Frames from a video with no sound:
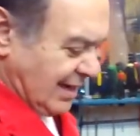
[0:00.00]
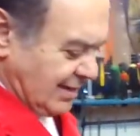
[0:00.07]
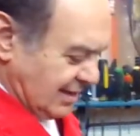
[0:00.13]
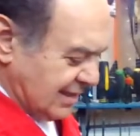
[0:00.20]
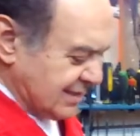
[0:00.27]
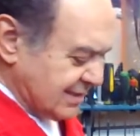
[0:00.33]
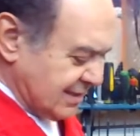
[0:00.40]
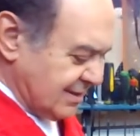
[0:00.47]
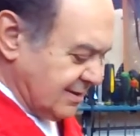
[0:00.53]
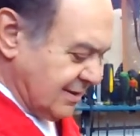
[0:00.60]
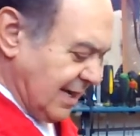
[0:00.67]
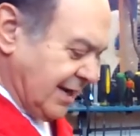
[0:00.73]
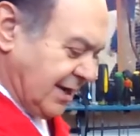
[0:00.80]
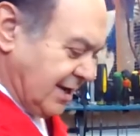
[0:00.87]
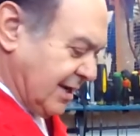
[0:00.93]
and
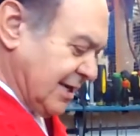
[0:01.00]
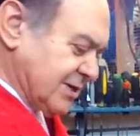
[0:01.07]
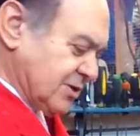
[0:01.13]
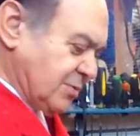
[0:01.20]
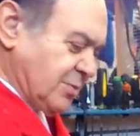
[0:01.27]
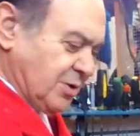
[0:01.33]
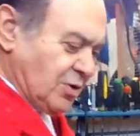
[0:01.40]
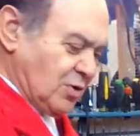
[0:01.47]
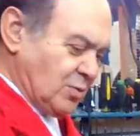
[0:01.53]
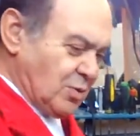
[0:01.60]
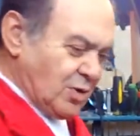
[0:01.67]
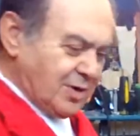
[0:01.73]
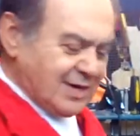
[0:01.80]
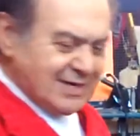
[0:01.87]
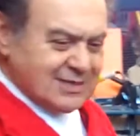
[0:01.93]
he's not a customer no
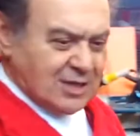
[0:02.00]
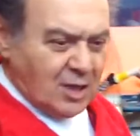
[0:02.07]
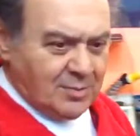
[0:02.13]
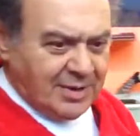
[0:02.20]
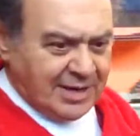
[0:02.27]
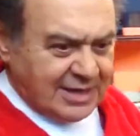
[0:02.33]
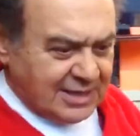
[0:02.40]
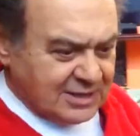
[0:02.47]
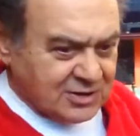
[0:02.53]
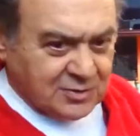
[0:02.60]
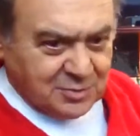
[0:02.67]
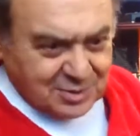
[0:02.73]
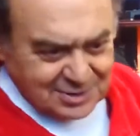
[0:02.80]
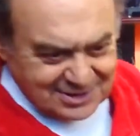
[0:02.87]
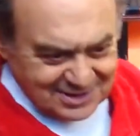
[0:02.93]
more because all my
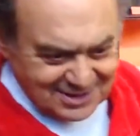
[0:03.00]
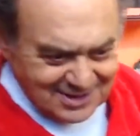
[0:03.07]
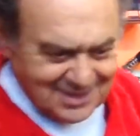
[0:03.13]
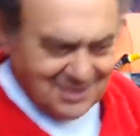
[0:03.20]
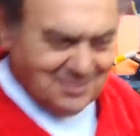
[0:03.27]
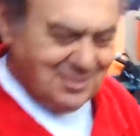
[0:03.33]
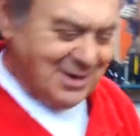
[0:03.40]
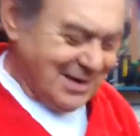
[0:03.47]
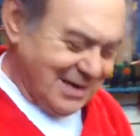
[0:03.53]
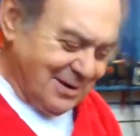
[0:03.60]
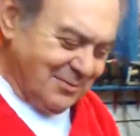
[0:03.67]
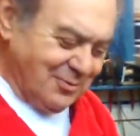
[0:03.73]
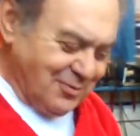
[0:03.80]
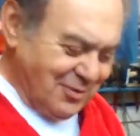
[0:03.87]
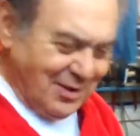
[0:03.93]
customers
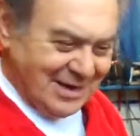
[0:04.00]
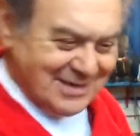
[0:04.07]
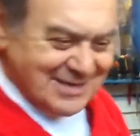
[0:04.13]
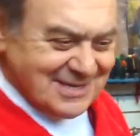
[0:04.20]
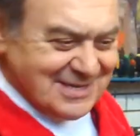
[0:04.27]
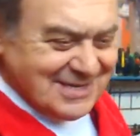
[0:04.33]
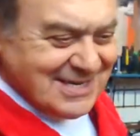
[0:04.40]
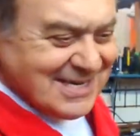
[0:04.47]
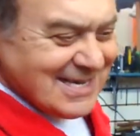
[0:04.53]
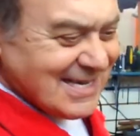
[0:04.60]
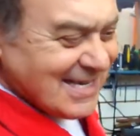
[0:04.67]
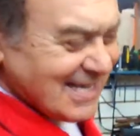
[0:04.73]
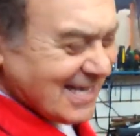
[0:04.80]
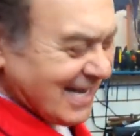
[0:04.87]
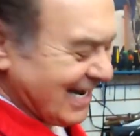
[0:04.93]
become friends,
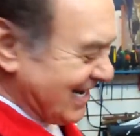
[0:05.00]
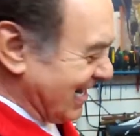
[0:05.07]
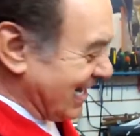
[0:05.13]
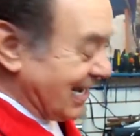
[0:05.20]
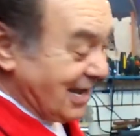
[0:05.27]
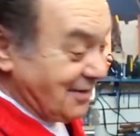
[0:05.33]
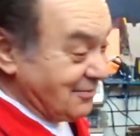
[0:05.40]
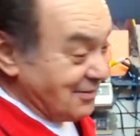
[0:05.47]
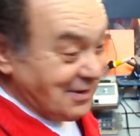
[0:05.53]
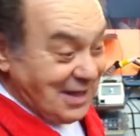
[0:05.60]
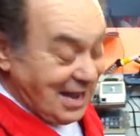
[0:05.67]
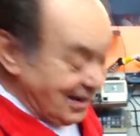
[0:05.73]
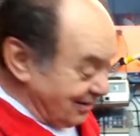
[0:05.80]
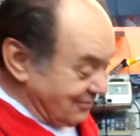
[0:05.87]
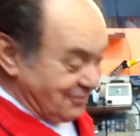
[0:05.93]
and I have a
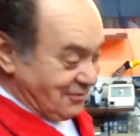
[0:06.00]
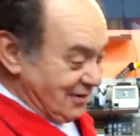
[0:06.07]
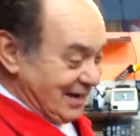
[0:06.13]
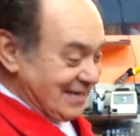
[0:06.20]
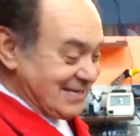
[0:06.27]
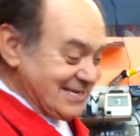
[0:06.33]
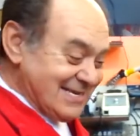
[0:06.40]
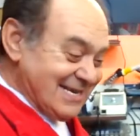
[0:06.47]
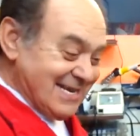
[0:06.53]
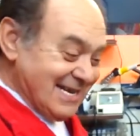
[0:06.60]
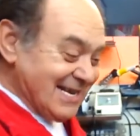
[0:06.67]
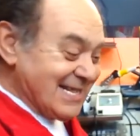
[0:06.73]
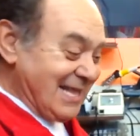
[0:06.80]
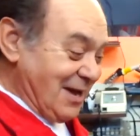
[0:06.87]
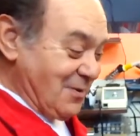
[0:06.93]
lot of friends
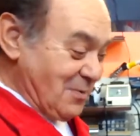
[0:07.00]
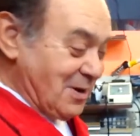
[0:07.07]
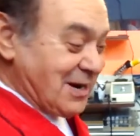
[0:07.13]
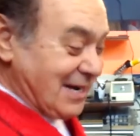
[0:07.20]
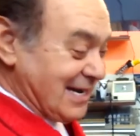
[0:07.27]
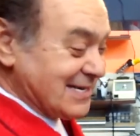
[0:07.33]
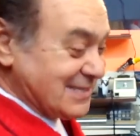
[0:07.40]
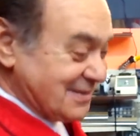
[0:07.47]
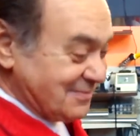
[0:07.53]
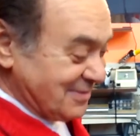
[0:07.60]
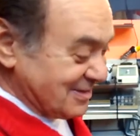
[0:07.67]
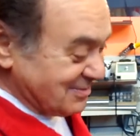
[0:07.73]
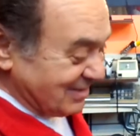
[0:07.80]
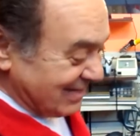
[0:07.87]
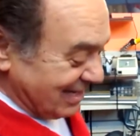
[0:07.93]
that were
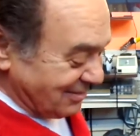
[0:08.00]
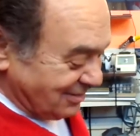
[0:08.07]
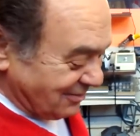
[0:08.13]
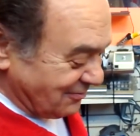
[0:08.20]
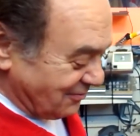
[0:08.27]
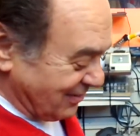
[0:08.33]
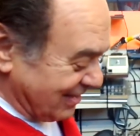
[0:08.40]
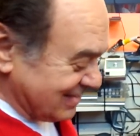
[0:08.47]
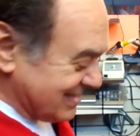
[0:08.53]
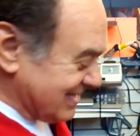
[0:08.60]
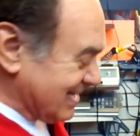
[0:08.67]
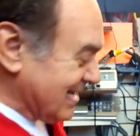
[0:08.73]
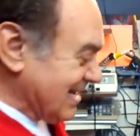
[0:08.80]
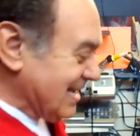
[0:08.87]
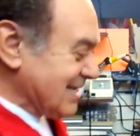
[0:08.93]
customers and other
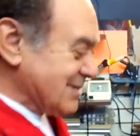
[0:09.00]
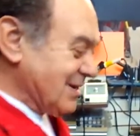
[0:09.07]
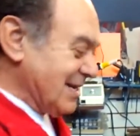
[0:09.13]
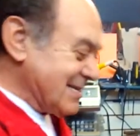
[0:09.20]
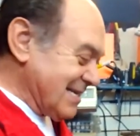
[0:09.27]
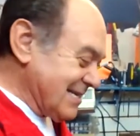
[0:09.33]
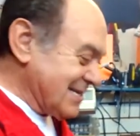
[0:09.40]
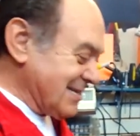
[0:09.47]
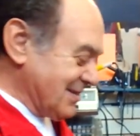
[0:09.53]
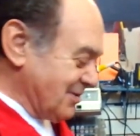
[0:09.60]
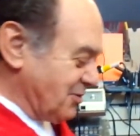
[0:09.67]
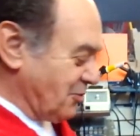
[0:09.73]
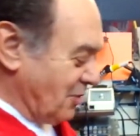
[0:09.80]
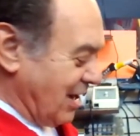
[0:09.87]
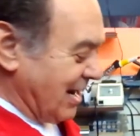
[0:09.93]
friends. So I says,
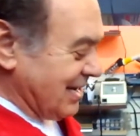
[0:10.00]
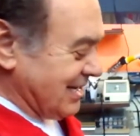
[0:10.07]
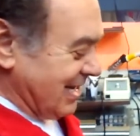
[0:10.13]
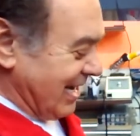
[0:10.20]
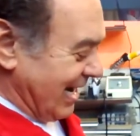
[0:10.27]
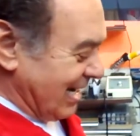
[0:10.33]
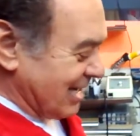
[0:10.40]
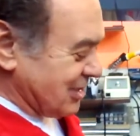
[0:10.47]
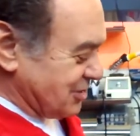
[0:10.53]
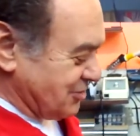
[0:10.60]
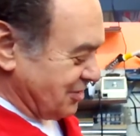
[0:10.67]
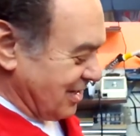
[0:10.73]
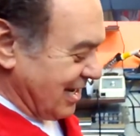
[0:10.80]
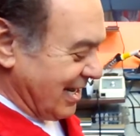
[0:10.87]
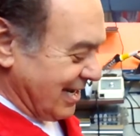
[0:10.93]
try the
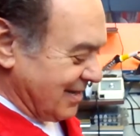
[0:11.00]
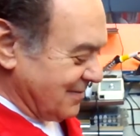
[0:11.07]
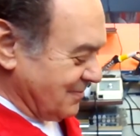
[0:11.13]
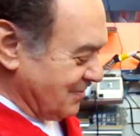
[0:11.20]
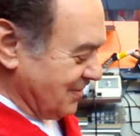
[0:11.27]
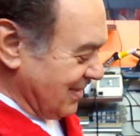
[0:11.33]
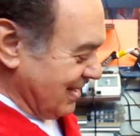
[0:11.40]
extra light.